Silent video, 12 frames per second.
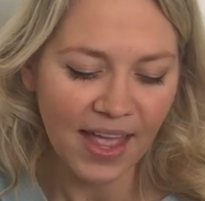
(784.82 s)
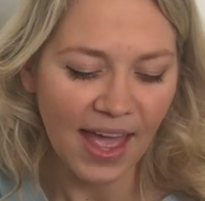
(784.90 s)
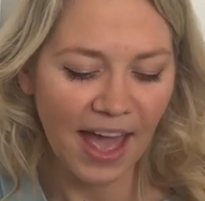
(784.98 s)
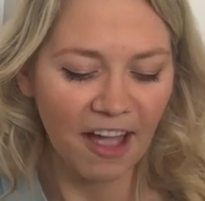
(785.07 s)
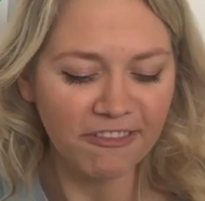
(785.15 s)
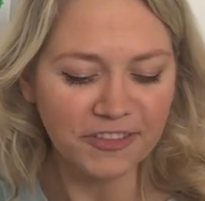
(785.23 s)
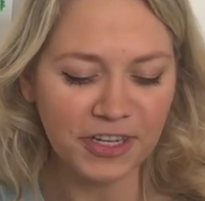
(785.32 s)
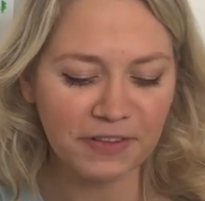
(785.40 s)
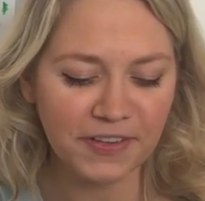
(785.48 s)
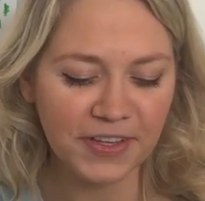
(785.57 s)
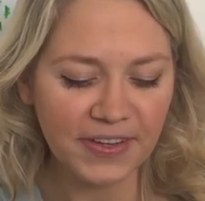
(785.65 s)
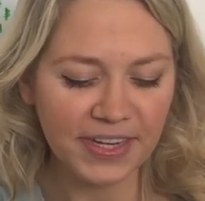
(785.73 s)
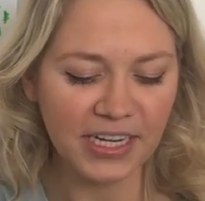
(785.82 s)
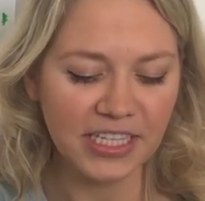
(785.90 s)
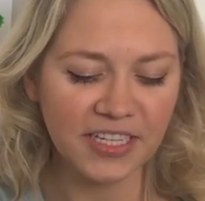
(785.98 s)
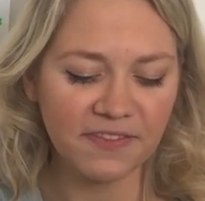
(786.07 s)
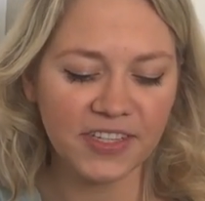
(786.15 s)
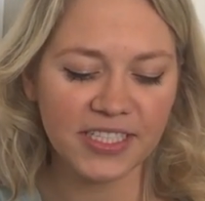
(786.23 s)
After a few years
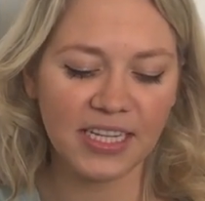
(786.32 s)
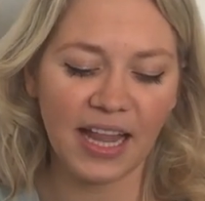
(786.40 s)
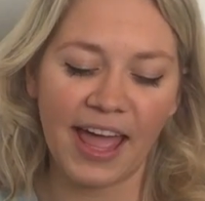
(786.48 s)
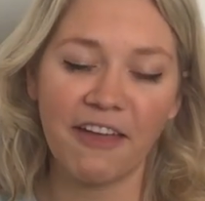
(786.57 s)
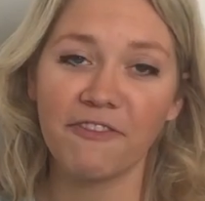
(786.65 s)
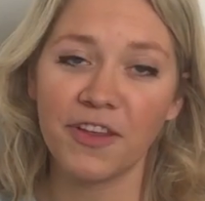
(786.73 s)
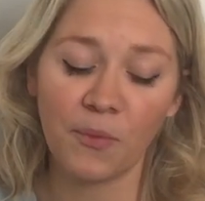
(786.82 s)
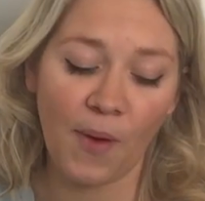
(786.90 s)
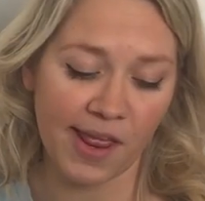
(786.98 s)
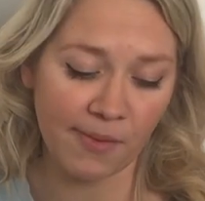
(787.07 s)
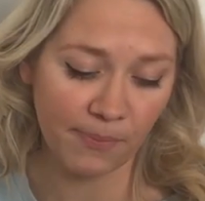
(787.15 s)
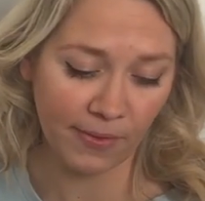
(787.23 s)
of this life in wedded